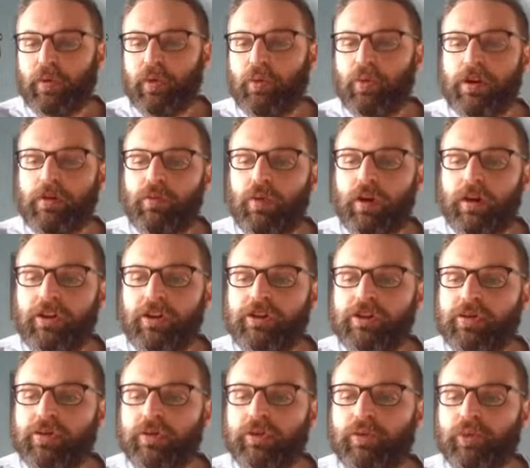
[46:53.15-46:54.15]
what we want to
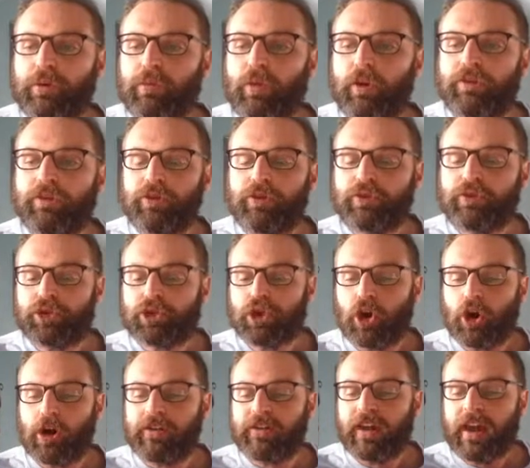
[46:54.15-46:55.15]
do is we want to
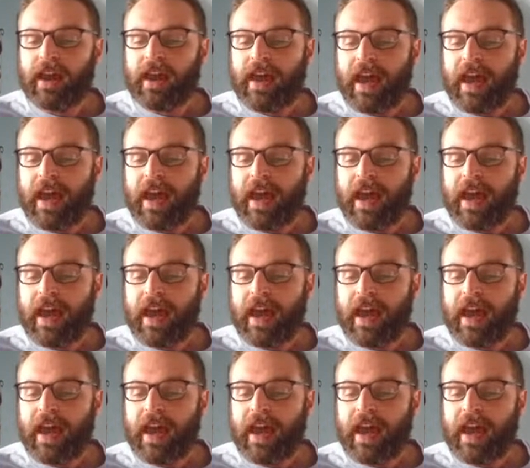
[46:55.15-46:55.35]
chart